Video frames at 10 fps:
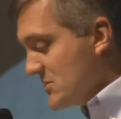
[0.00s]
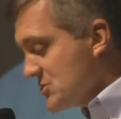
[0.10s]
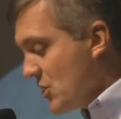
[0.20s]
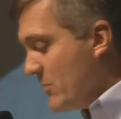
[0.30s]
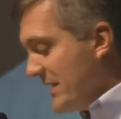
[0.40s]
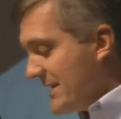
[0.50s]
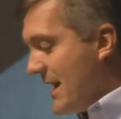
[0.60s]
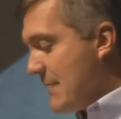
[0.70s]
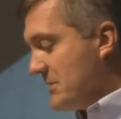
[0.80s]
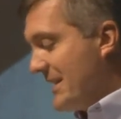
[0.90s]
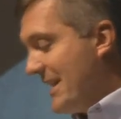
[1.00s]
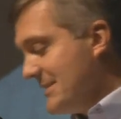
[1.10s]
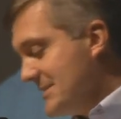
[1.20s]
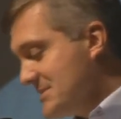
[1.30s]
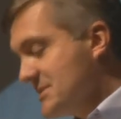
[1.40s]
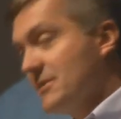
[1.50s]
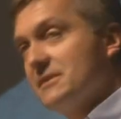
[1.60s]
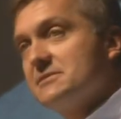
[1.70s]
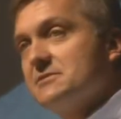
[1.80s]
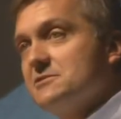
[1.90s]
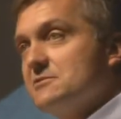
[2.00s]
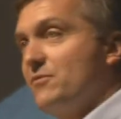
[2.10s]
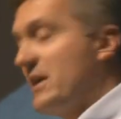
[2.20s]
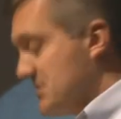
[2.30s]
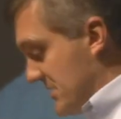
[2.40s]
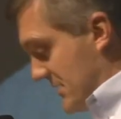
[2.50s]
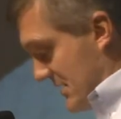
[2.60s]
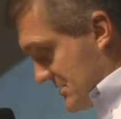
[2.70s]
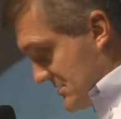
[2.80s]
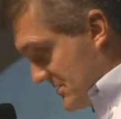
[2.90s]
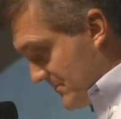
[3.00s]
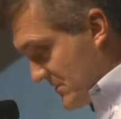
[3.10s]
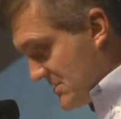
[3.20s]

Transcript: There were so many complicated and serious issues facing us,